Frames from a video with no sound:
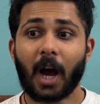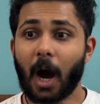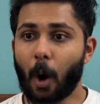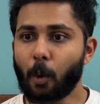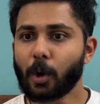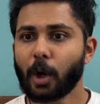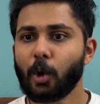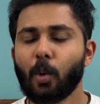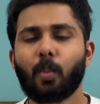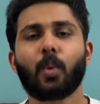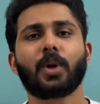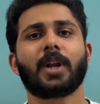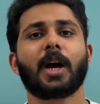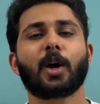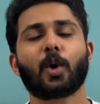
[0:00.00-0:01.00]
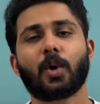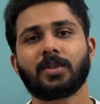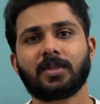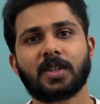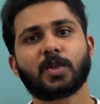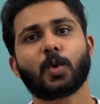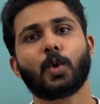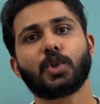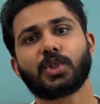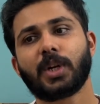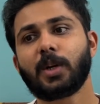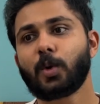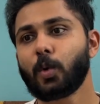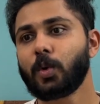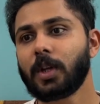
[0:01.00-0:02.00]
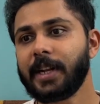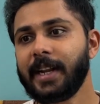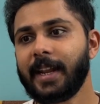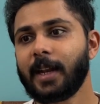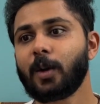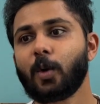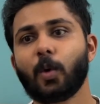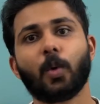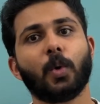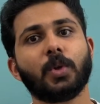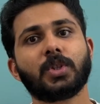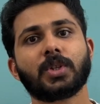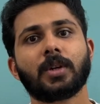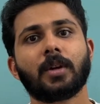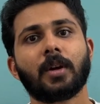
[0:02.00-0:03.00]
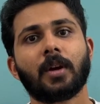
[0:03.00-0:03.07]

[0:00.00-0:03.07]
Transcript: How can you put across this question to the Indian coach?